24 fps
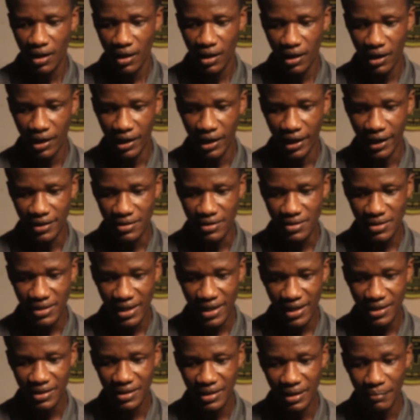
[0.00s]
I
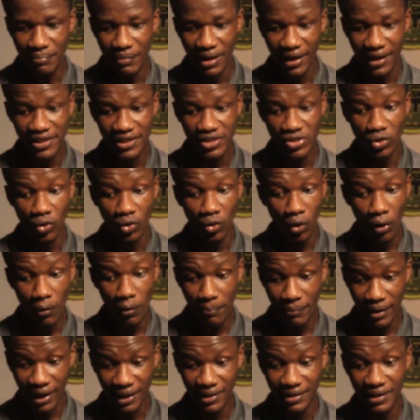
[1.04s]
said the market is going to
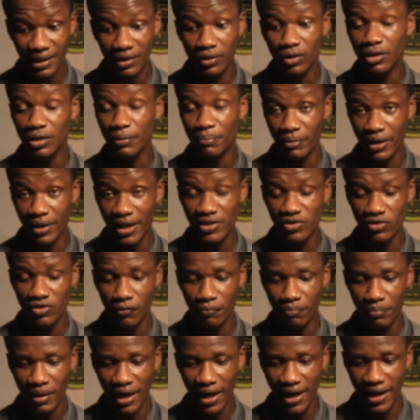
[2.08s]
come back down on the price
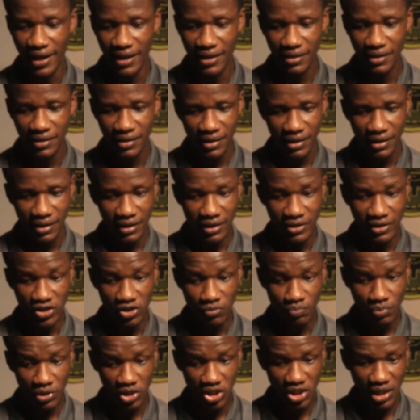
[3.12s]
of Pi.
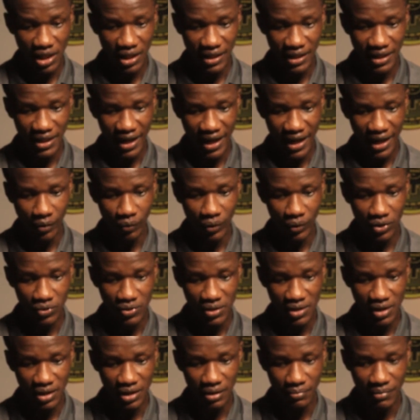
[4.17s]
Especially, I want to
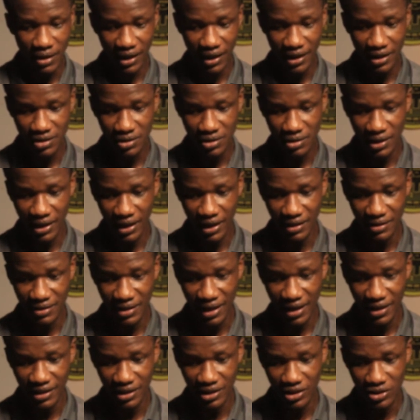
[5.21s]
see the market
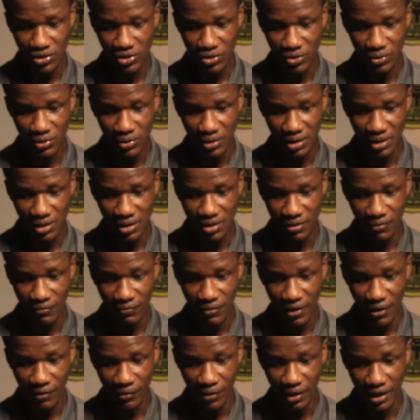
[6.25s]
enter into this
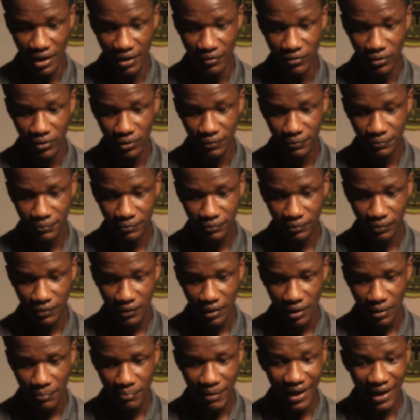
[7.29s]
very level.
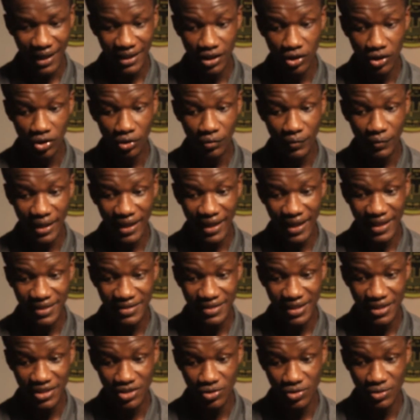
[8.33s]
Market did not really
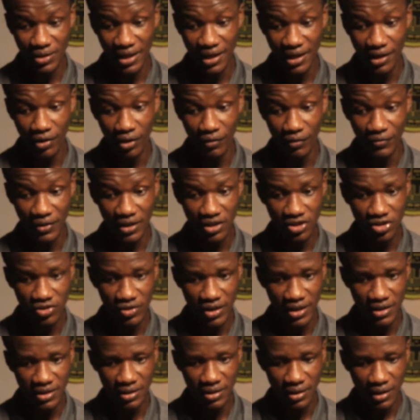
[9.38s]
enter into the area of
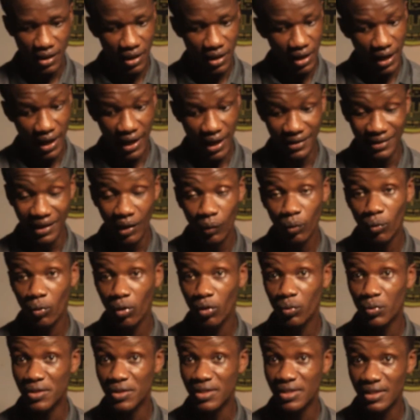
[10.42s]
interest, and that
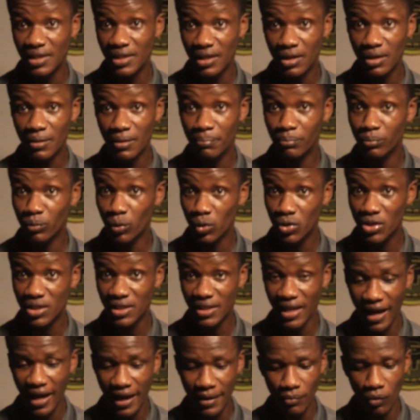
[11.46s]
what we see most
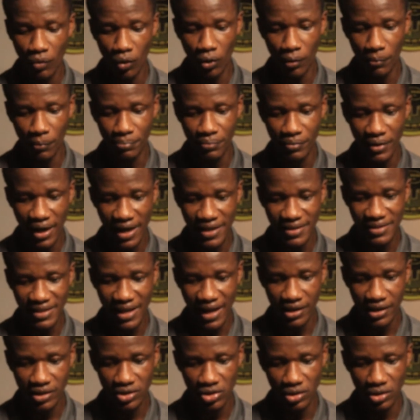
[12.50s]
time on price
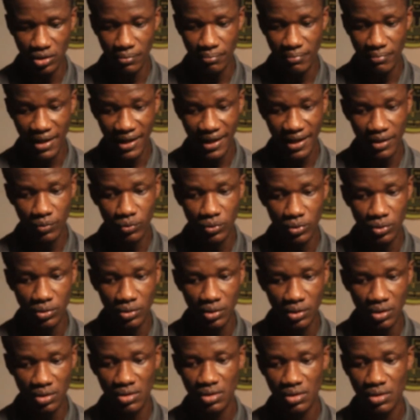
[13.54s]
action. Market will
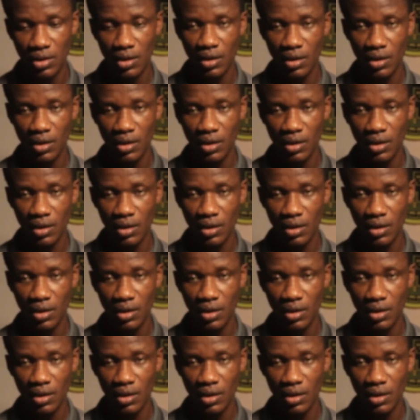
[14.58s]
not